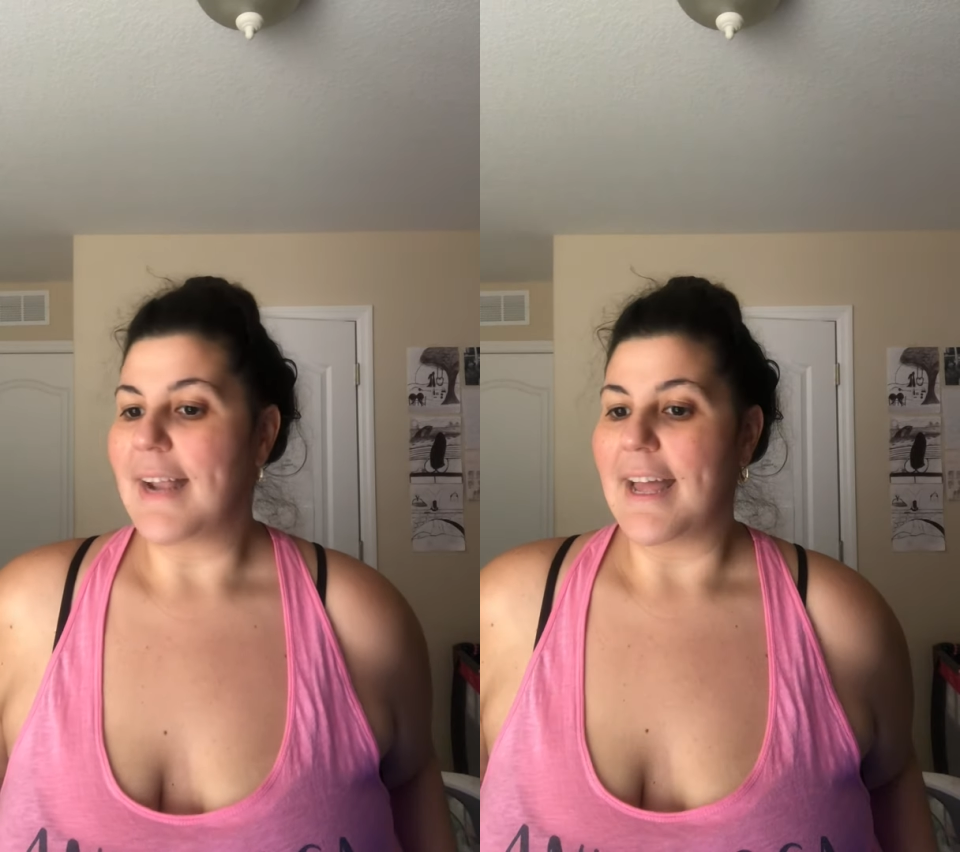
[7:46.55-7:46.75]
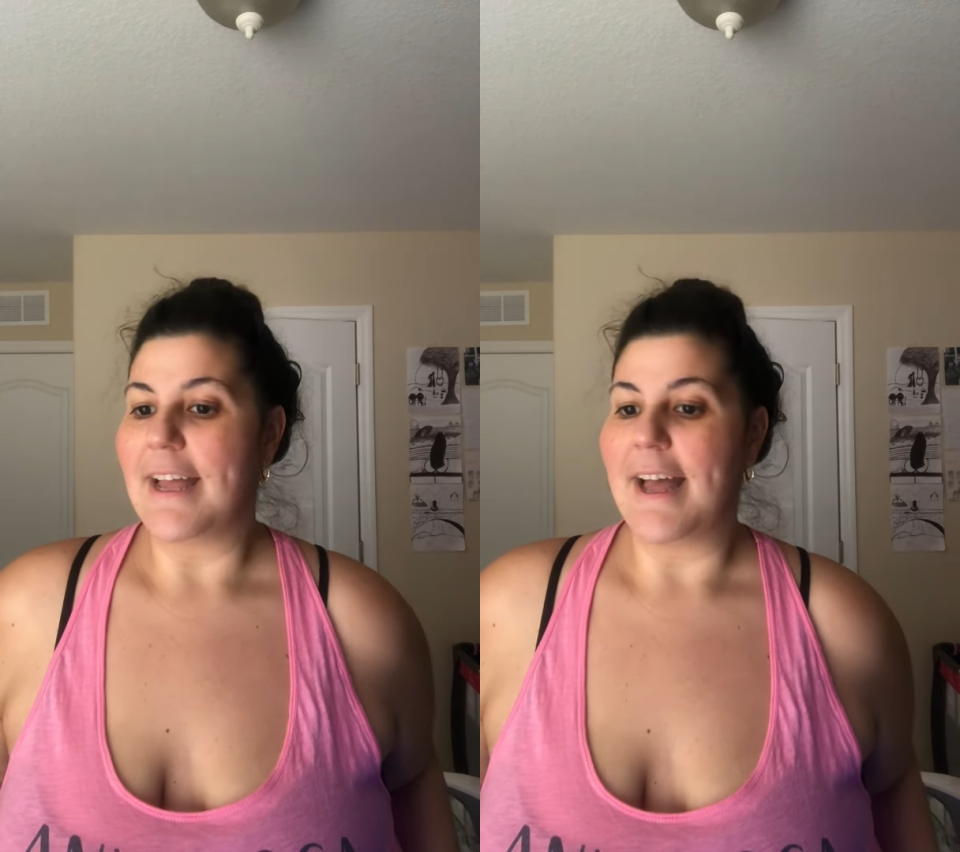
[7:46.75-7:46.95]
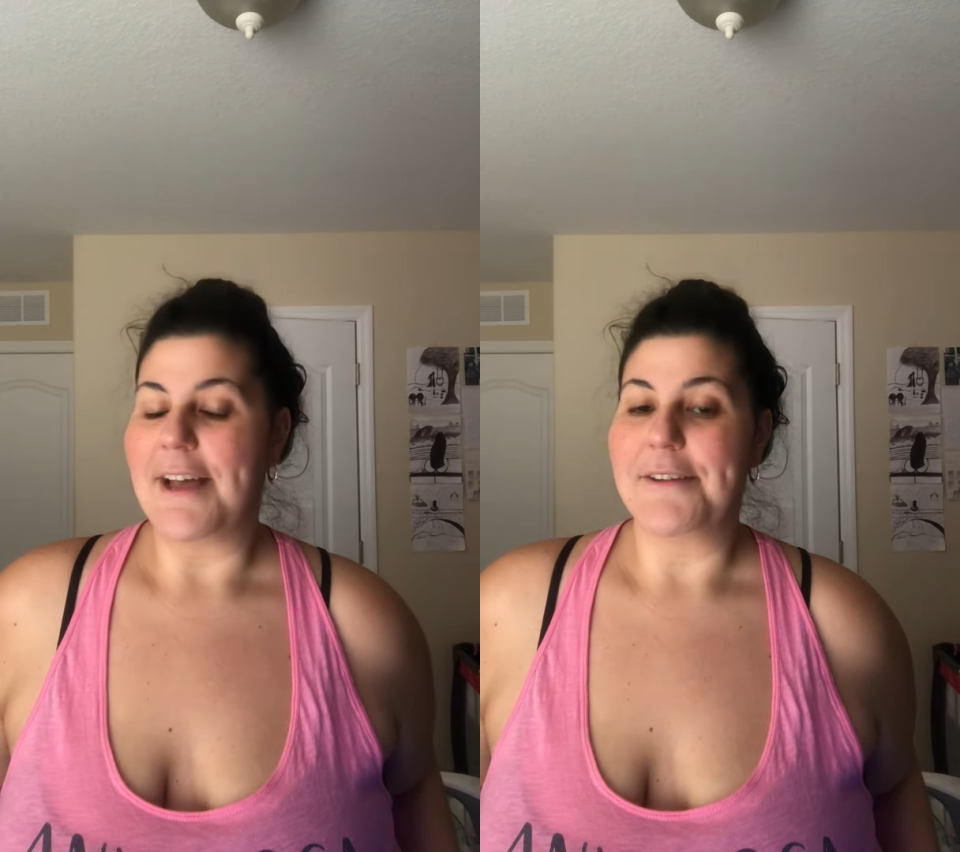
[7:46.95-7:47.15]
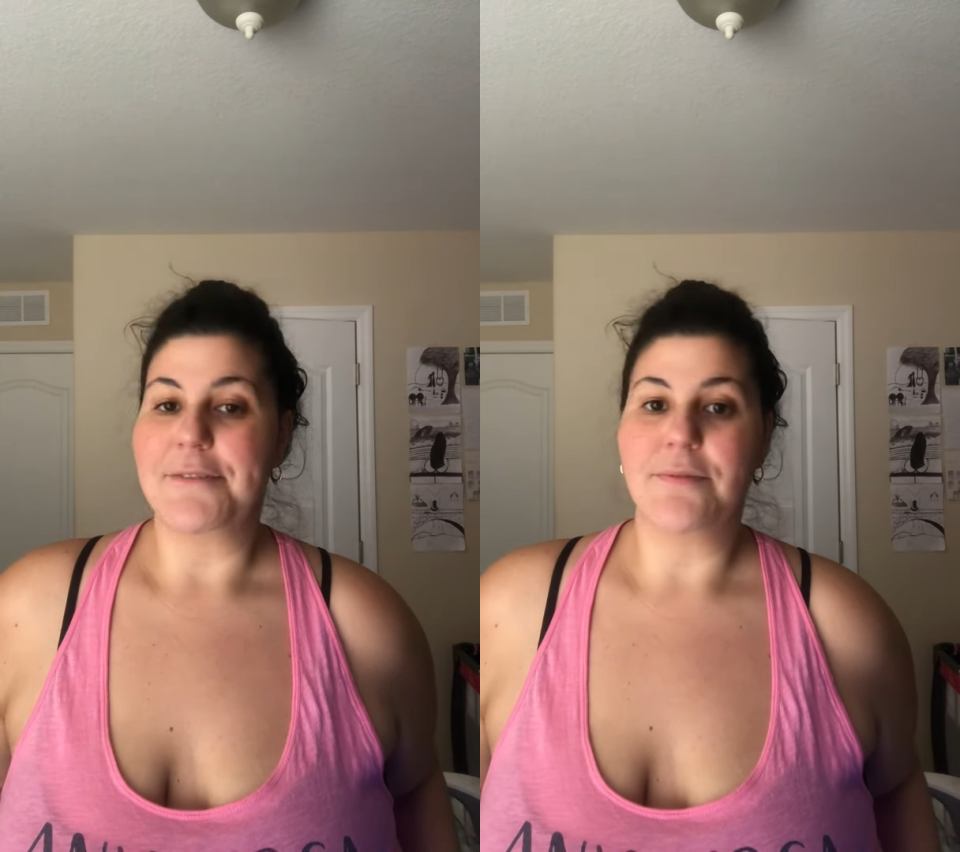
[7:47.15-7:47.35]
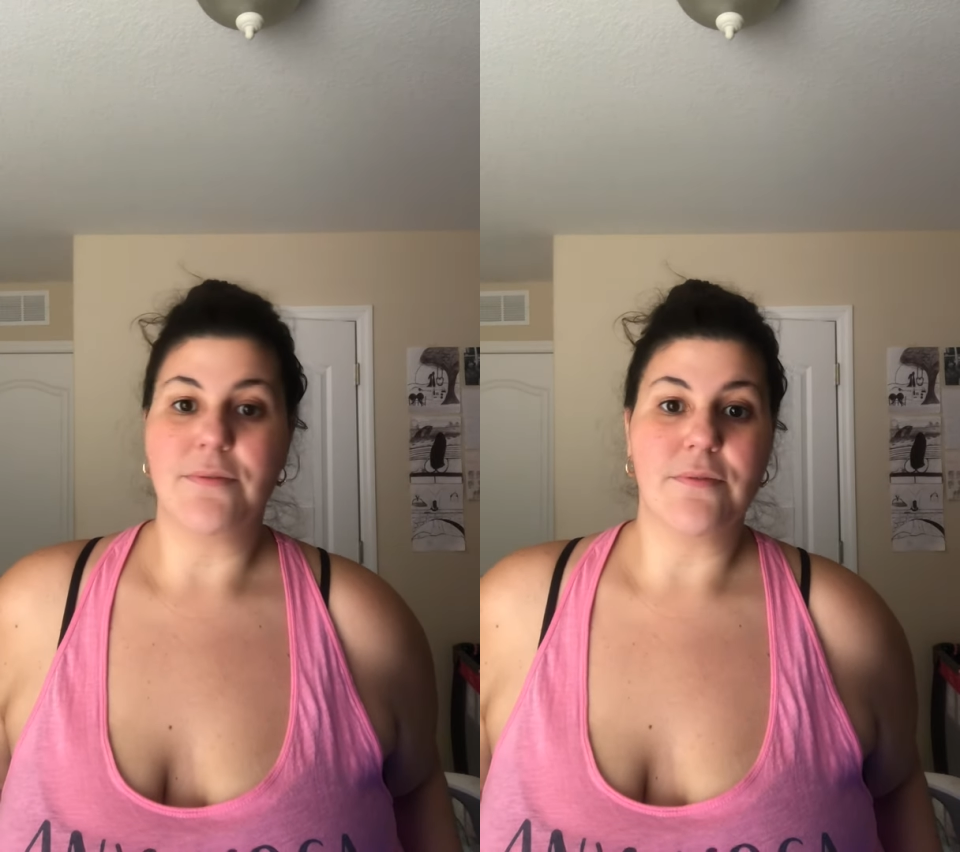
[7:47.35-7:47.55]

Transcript: I've